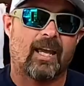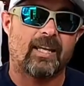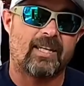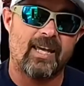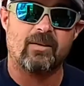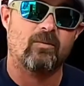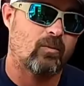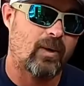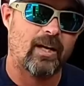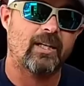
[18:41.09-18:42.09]
and get
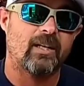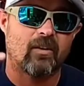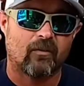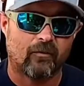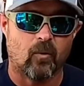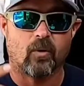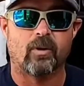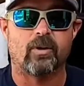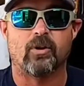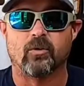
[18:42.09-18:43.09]
ready
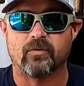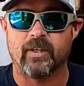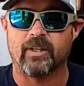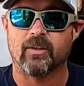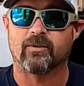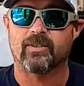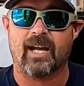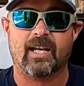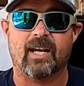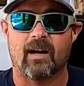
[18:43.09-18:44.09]
for those videos
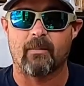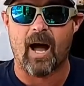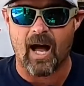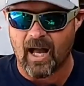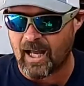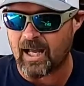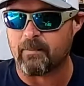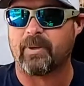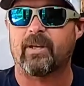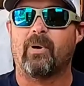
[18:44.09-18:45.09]
that come up.